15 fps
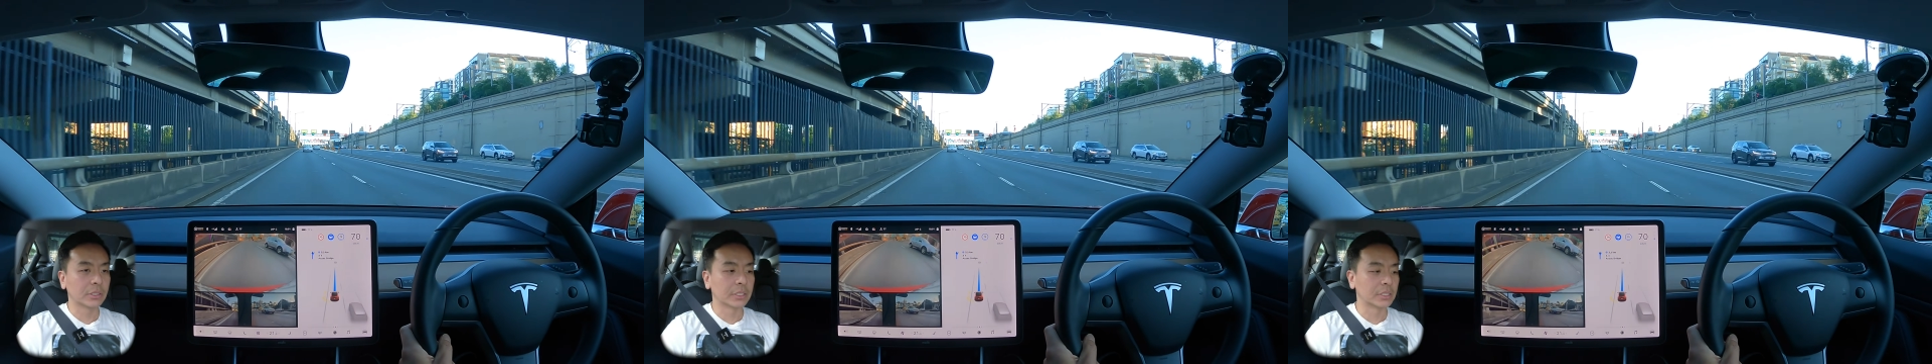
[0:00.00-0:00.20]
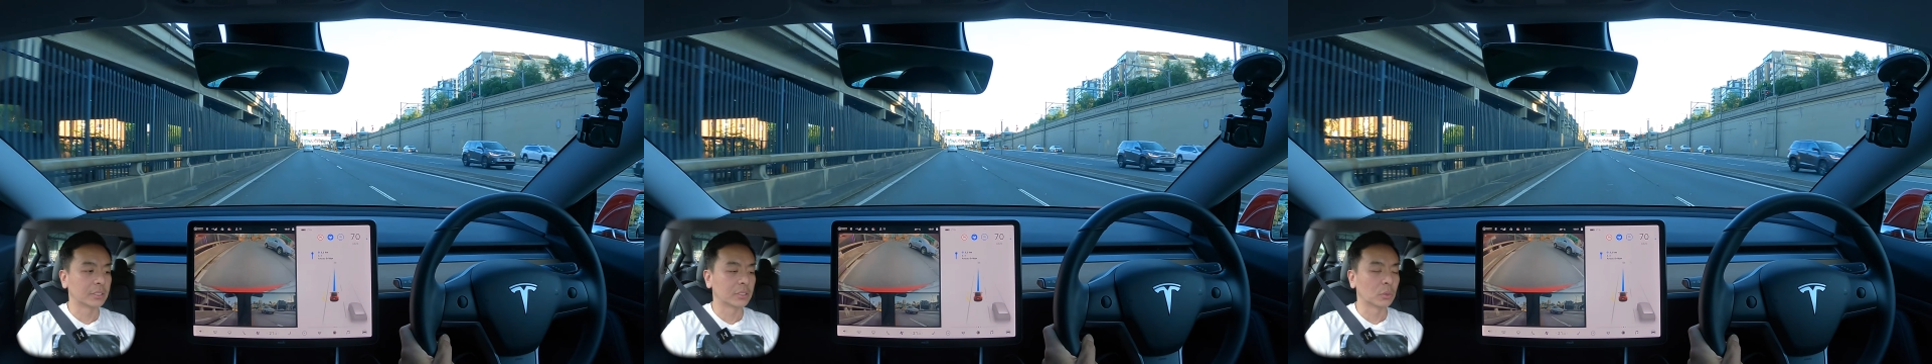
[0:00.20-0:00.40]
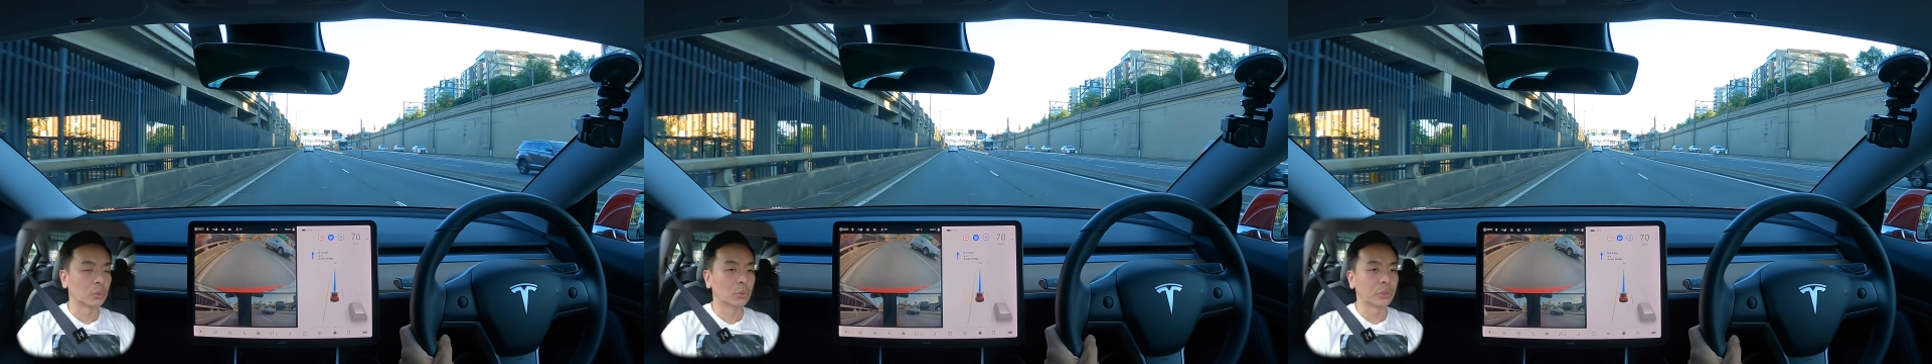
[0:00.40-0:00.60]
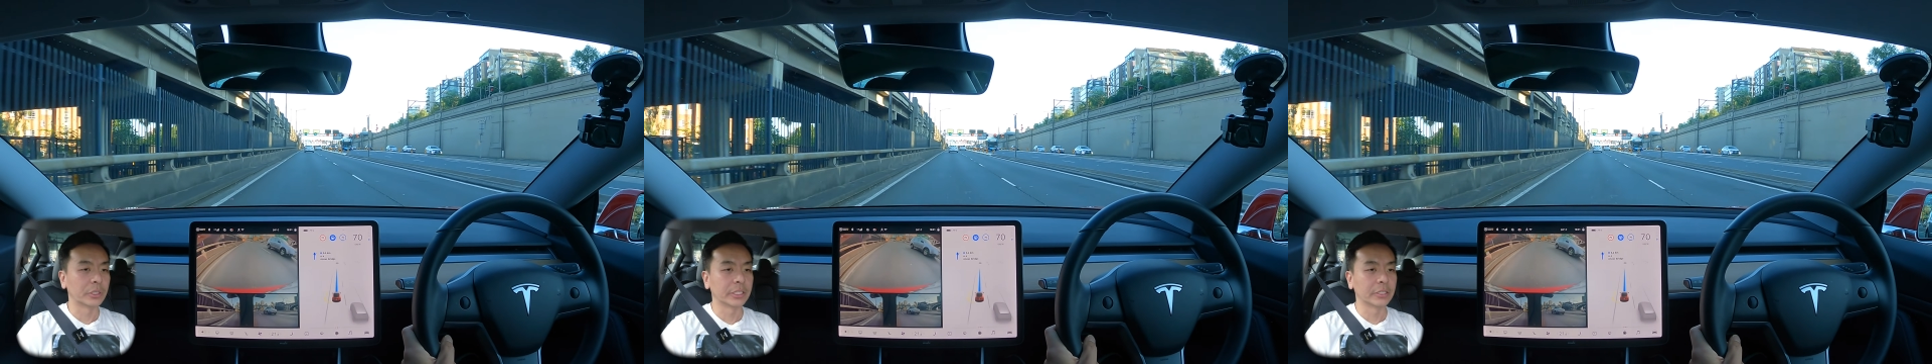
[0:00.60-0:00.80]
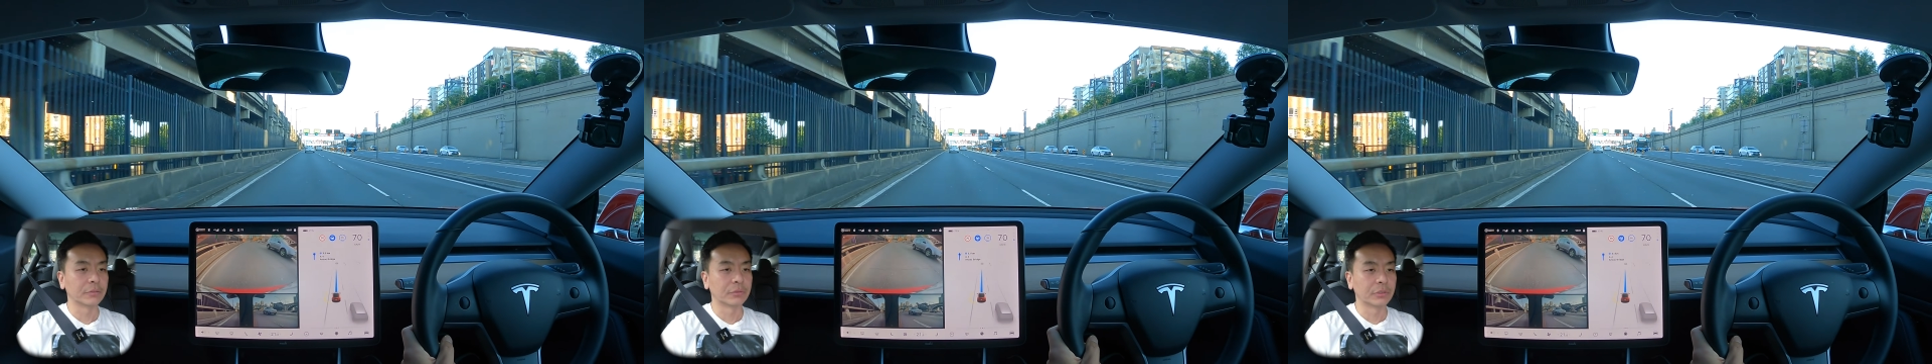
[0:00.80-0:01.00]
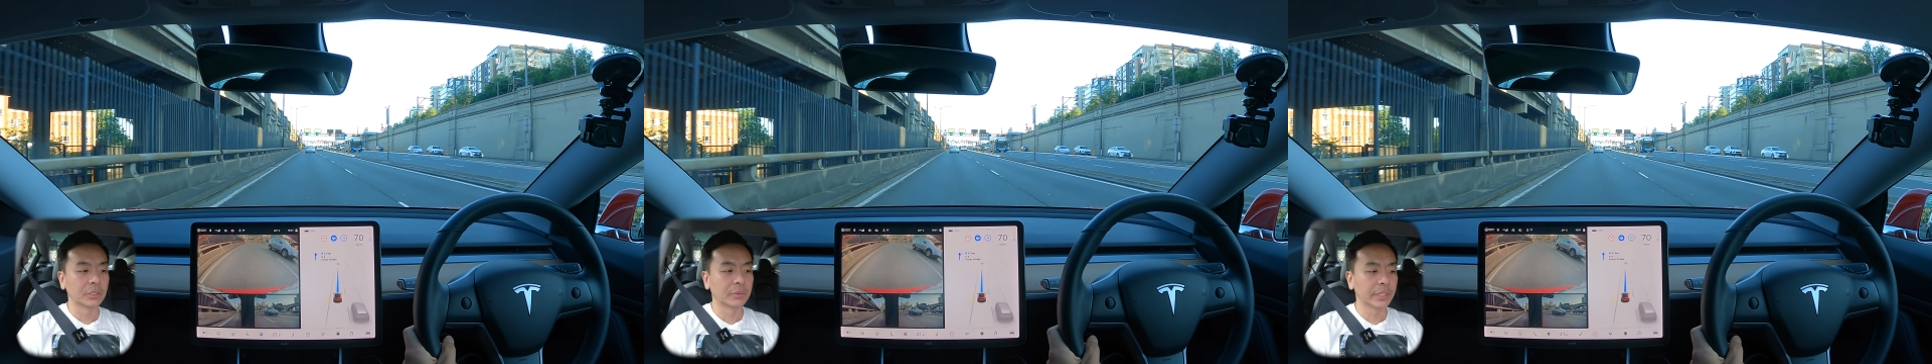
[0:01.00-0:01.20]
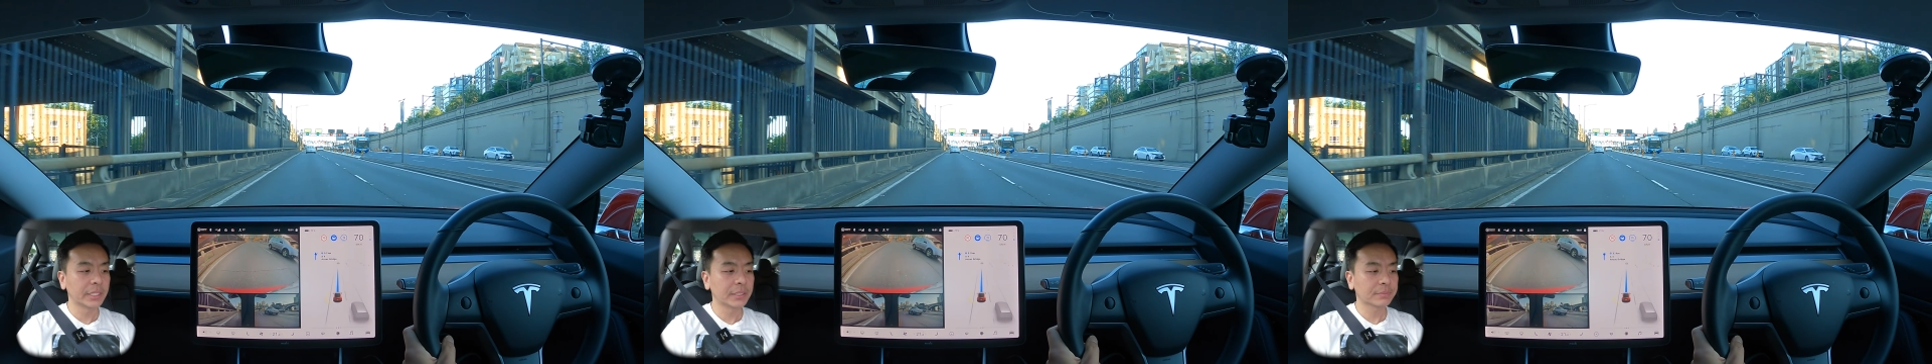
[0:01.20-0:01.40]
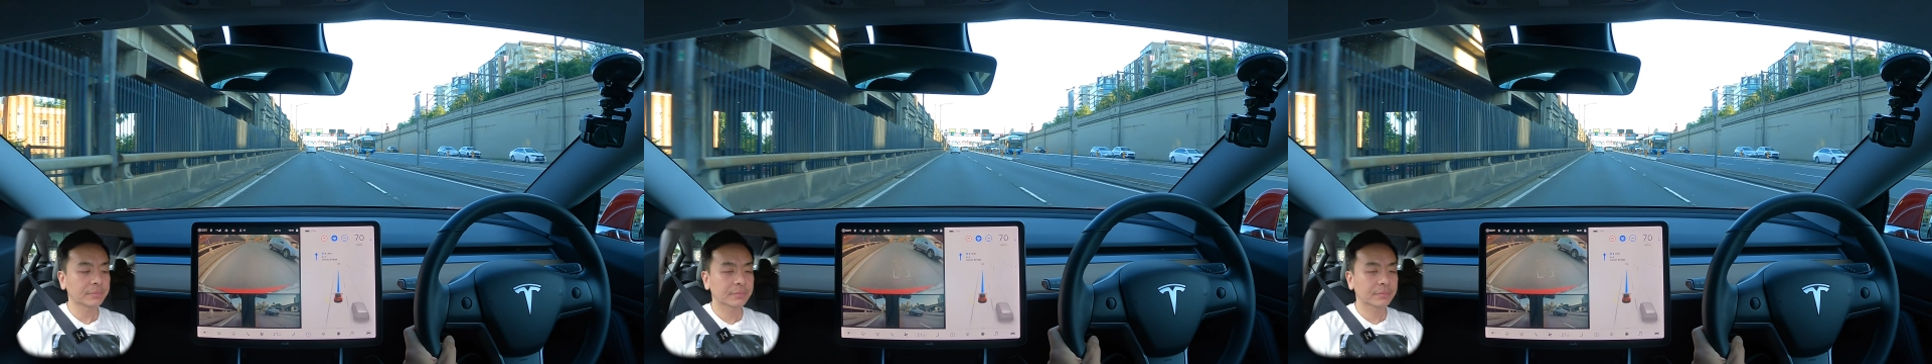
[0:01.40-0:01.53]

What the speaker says: This is the Warringah Freeway.